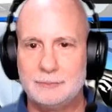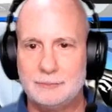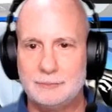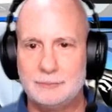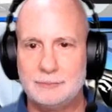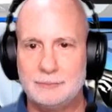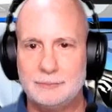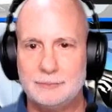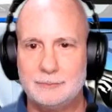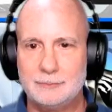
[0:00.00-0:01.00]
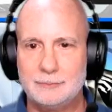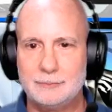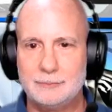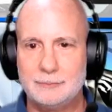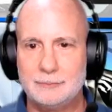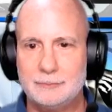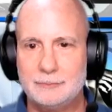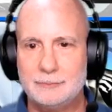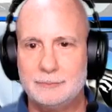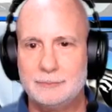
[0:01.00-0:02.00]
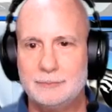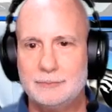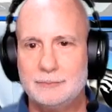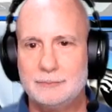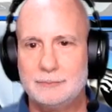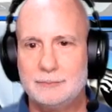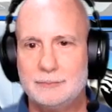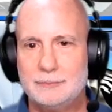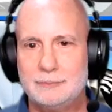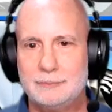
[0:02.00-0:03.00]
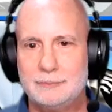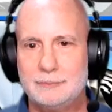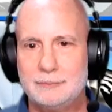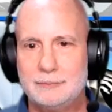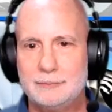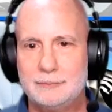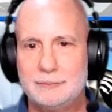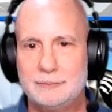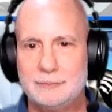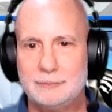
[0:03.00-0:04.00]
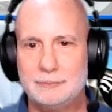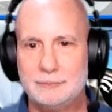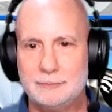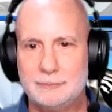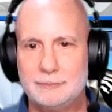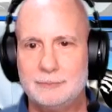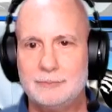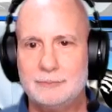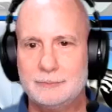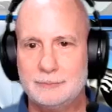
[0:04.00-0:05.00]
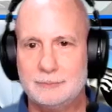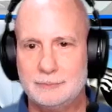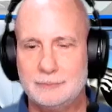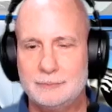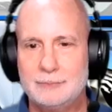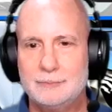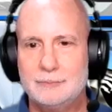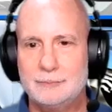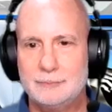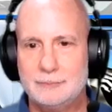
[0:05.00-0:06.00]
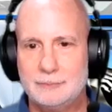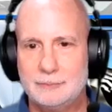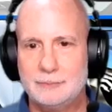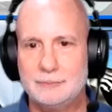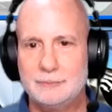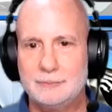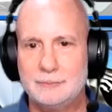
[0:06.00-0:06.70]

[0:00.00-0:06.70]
The person shown says nothing.